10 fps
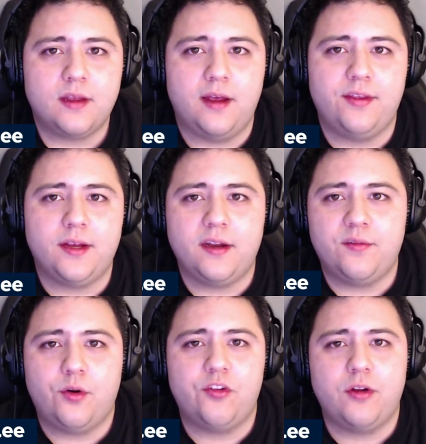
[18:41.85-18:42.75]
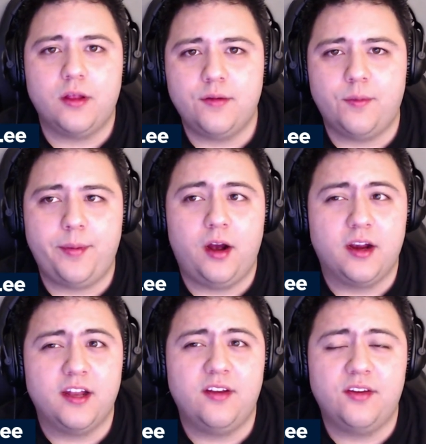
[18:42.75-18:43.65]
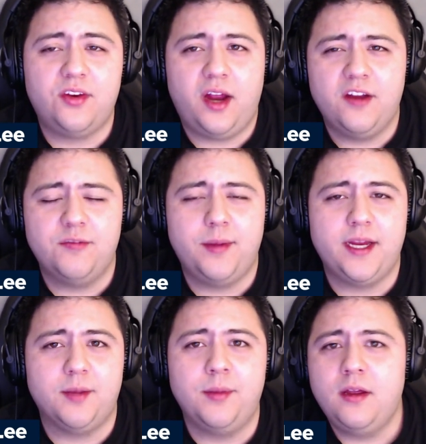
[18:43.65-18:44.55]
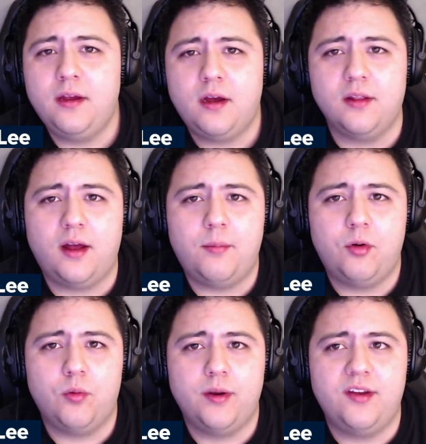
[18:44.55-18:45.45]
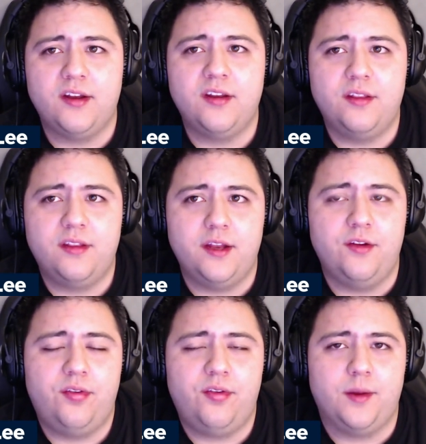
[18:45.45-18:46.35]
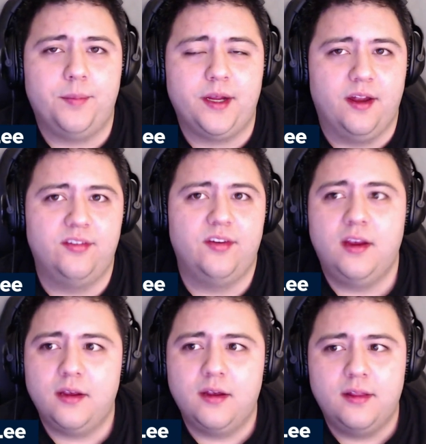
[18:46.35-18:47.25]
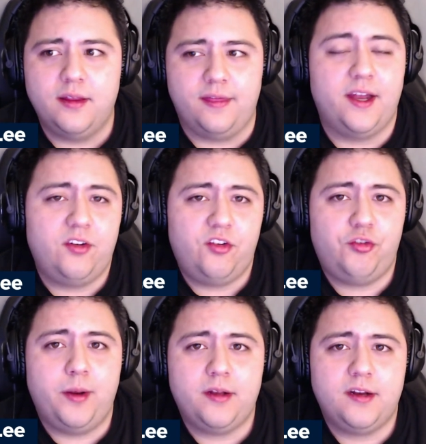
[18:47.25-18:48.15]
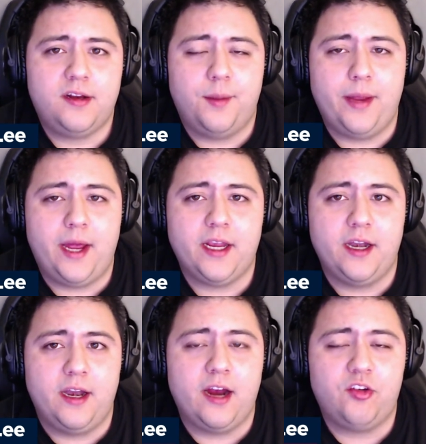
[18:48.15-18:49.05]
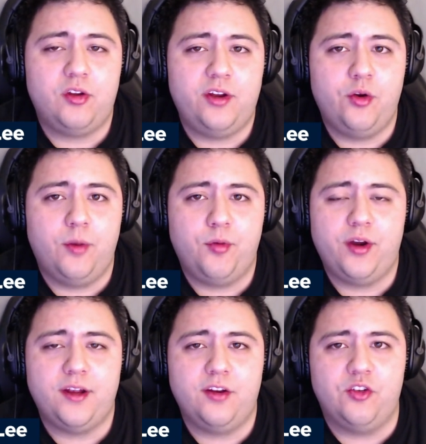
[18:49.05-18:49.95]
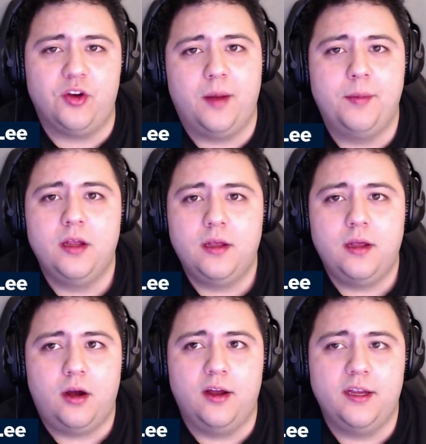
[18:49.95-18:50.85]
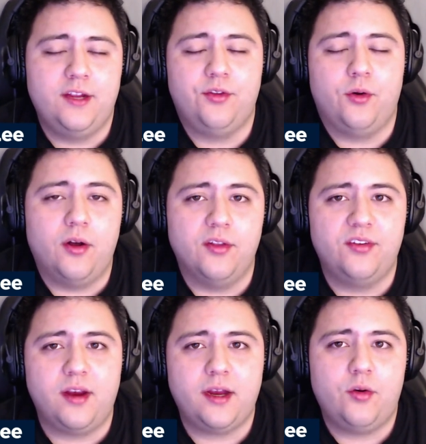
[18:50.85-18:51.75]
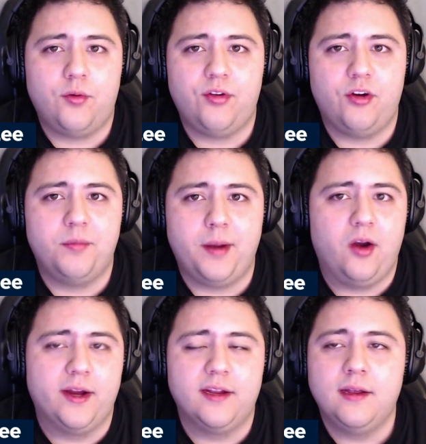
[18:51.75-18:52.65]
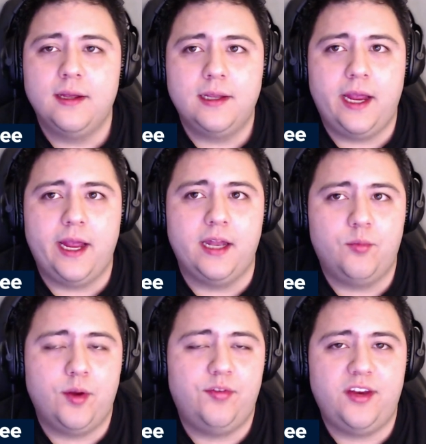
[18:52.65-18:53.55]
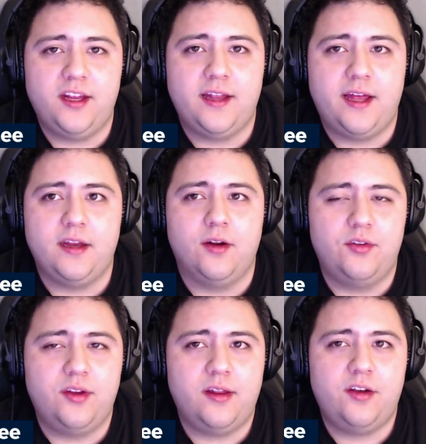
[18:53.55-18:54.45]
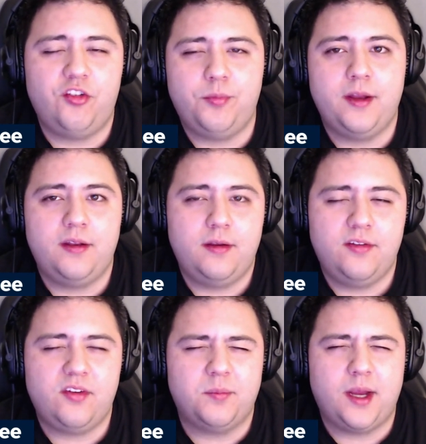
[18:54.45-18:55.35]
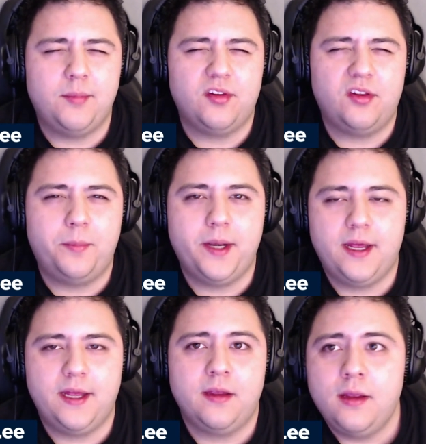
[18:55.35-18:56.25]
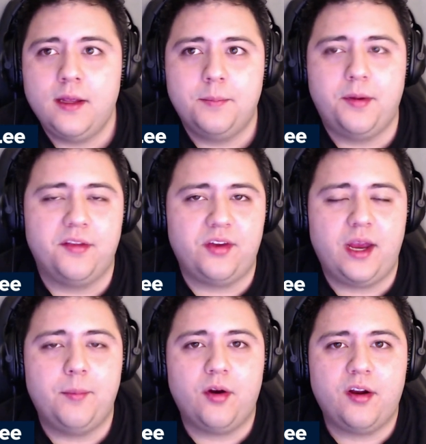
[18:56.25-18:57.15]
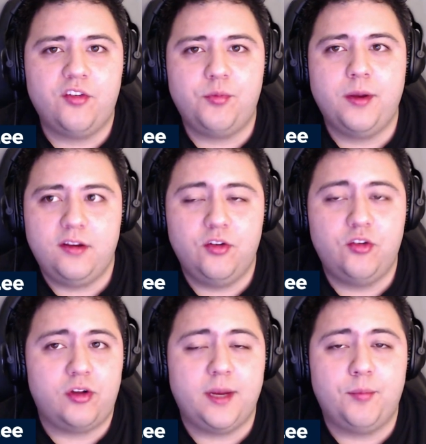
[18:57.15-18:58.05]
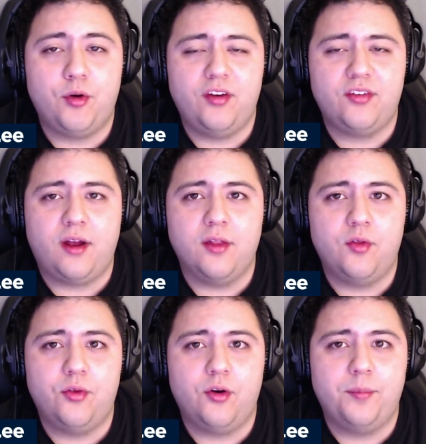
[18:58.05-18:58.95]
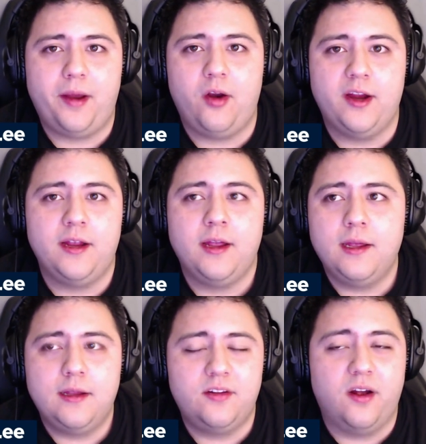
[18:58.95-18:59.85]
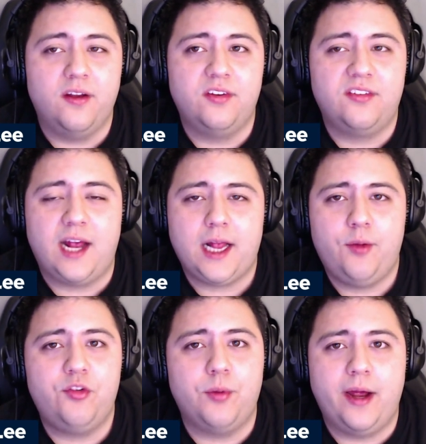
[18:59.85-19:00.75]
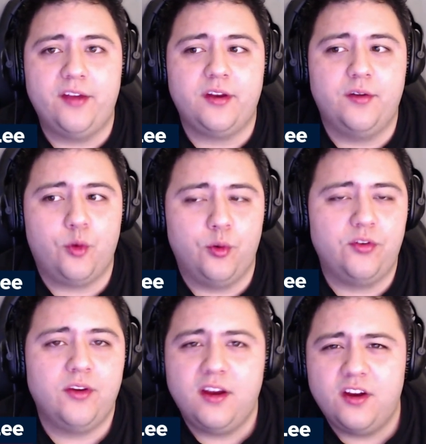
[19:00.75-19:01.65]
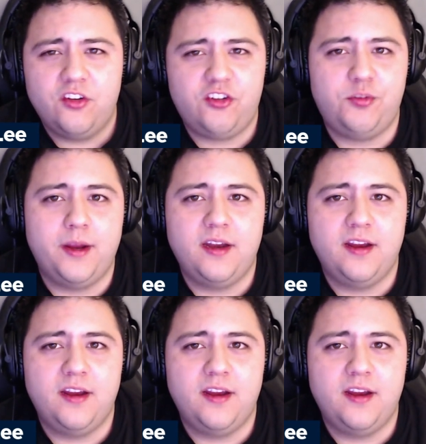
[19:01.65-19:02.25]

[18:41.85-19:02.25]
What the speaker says: I think unfortunately for Pionk, it does kind of make him a lot more redundant than you'd think, because then Schmidt could come back in and actually do a pretty good job either on the second or third pairing. And we've seen that, you know, Dylan Schmidt, sometimes a little bit but Sandberg and Schmidt, usually a pretty solid third pairing, does exactly what you ask. And of course, Schmidt